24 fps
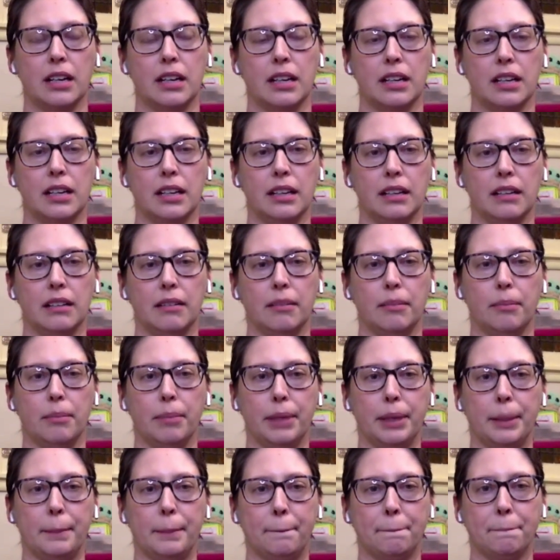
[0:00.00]
mm-hmm.
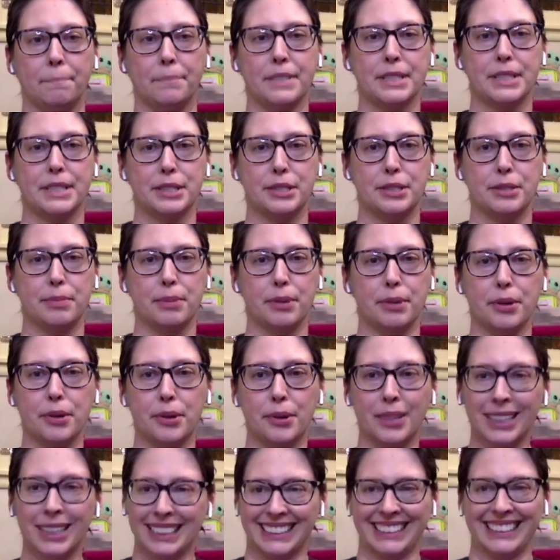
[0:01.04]
It was super
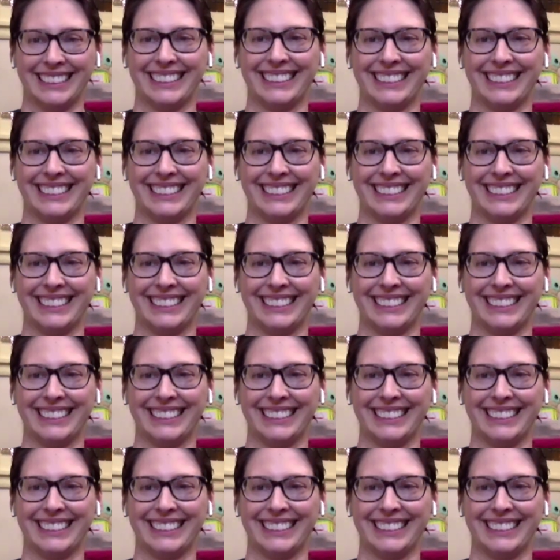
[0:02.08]
cool. They've